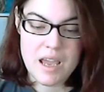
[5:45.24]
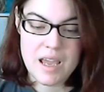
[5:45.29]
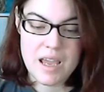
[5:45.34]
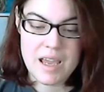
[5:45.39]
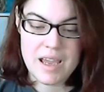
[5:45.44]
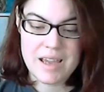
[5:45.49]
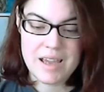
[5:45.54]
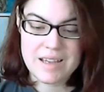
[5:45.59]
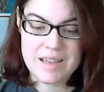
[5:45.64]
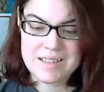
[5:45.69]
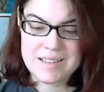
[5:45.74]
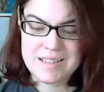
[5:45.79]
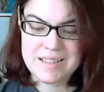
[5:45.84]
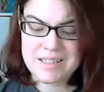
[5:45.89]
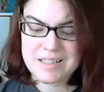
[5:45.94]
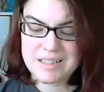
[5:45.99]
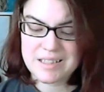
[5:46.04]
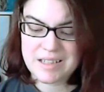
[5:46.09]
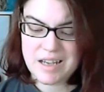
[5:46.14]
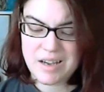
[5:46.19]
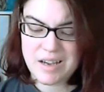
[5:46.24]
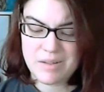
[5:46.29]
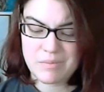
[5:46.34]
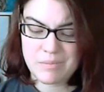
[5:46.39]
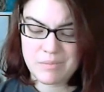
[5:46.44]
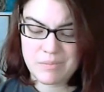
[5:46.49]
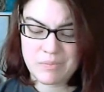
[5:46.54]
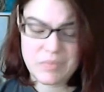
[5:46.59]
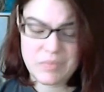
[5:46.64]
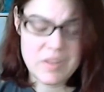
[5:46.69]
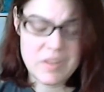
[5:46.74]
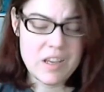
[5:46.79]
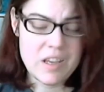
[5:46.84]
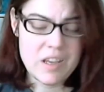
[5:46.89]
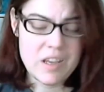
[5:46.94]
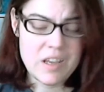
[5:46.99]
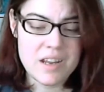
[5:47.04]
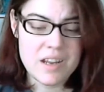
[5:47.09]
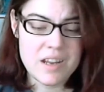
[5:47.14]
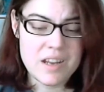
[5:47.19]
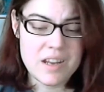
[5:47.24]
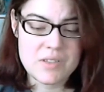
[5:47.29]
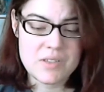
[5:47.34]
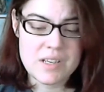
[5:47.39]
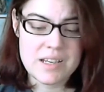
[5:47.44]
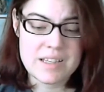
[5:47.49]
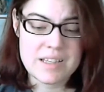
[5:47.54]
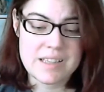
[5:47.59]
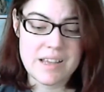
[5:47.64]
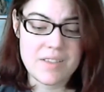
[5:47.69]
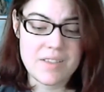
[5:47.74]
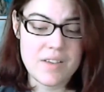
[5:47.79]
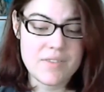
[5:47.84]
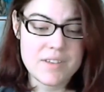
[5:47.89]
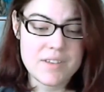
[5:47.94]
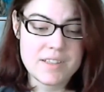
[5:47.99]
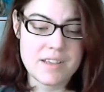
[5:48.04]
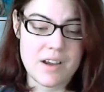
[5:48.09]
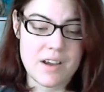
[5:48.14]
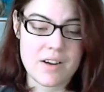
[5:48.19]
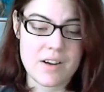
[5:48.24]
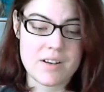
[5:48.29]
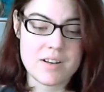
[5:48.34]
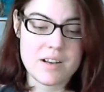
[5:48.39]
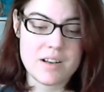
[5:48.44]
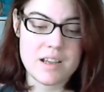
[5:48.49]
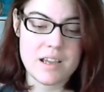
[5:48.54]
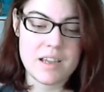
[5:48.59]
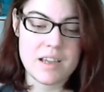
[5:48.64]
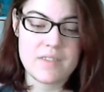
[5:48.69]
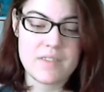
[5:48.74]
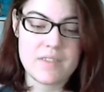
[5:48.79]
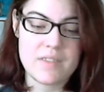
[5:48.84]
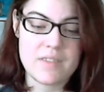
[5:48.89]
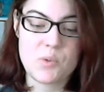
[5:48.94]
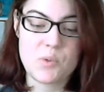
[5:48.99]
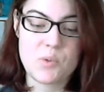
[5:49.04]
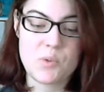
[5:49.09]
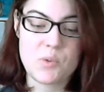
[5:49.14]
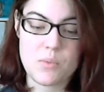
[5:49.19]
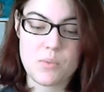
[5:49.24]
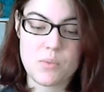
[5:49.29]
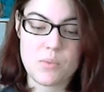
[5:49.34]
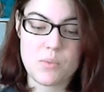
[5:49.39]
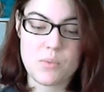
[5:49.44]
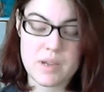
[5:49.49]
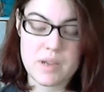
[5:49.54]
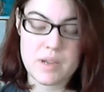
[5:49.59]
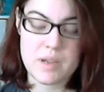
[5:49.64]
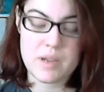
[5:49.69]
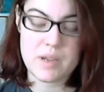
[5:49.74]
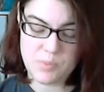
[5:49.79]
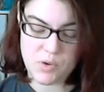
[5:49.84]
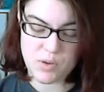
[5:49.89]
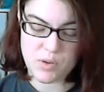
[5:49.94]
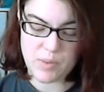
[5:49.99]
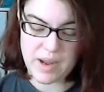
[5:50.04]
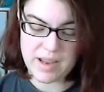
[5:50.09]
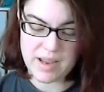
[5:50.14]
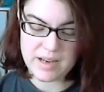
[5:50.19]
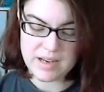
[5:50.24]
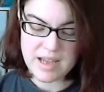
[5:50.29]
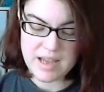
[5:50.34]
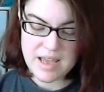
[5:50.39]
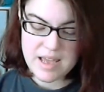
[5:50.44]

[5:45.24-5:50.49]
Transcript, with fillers: And um, the yarn that I'm using is I love this yarn in the sport in sport weight